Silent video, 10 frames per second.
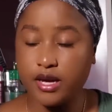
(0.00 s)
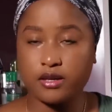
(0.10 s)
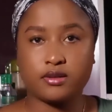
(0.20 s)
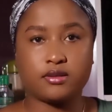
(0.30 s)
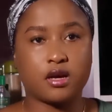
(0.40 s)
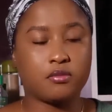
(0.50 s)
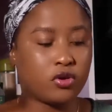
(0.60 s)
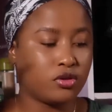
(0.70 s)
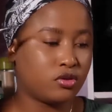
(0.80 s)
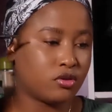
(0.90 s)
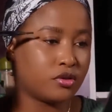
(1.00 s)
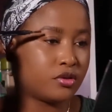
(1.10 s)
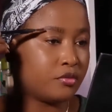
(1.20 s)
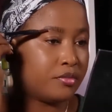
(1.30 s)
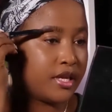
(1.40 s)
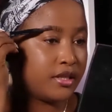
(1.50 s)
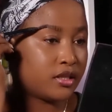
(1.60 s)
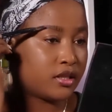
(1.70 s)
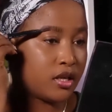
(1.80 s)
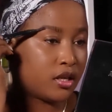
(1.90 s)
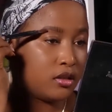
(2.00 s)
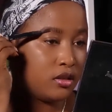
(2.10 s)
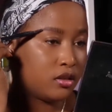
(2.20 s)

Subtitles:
Next, I'm going to also blend it in